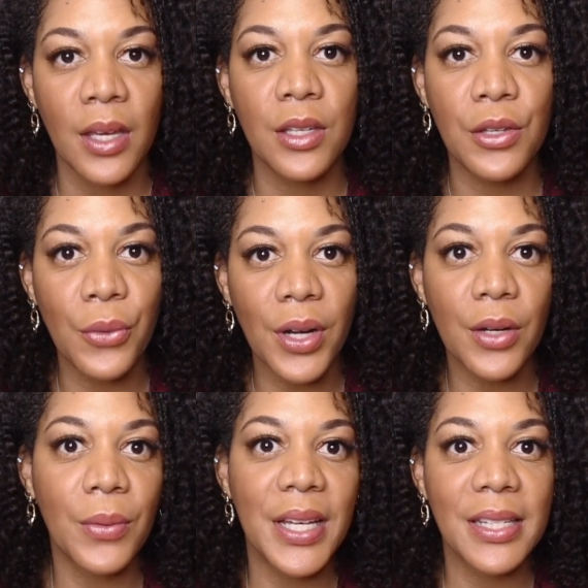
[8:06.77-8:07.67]
you are
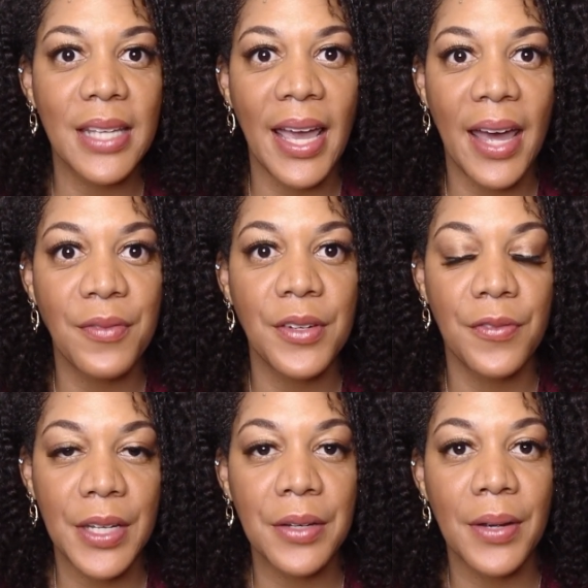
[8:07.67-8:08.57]
going to have to
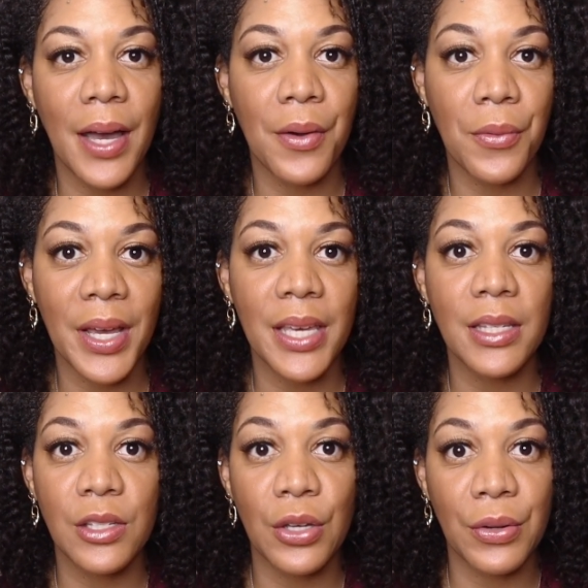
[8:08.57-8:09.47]
figure out
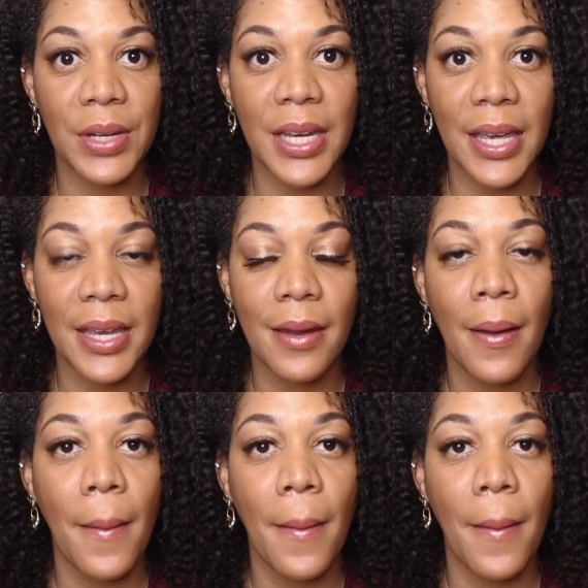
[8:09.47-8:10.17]
ways to create